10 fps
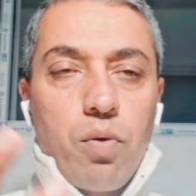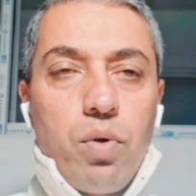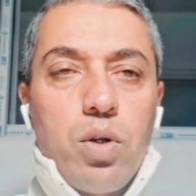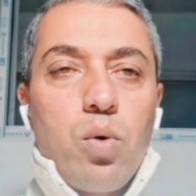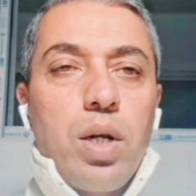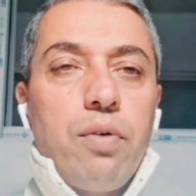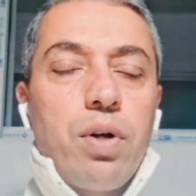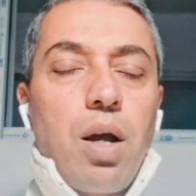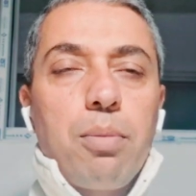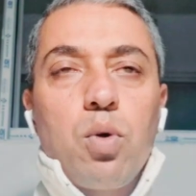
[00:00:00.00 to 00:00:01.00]
we don't leave
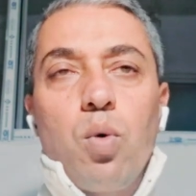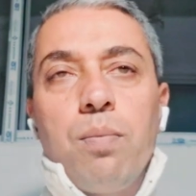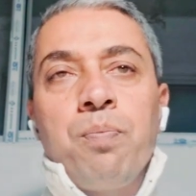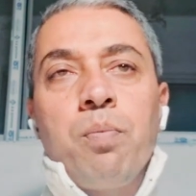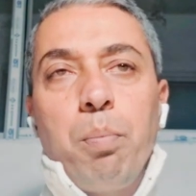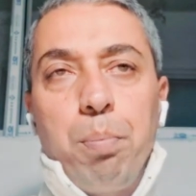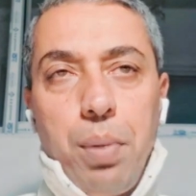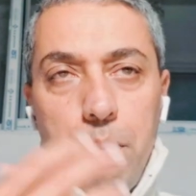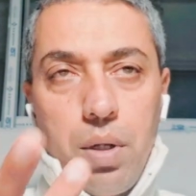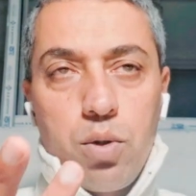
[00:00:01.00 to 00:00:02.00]
it up to
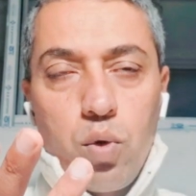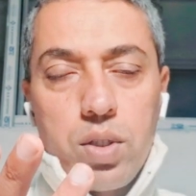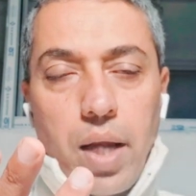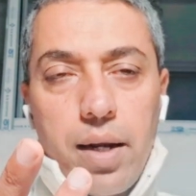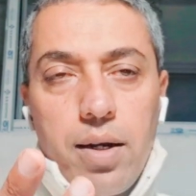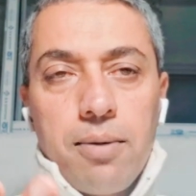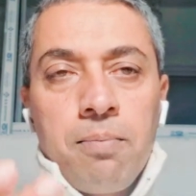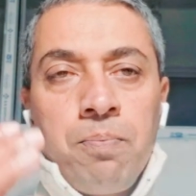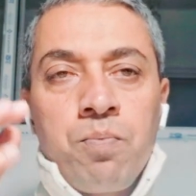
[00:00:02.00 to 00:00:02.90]
people to decide it.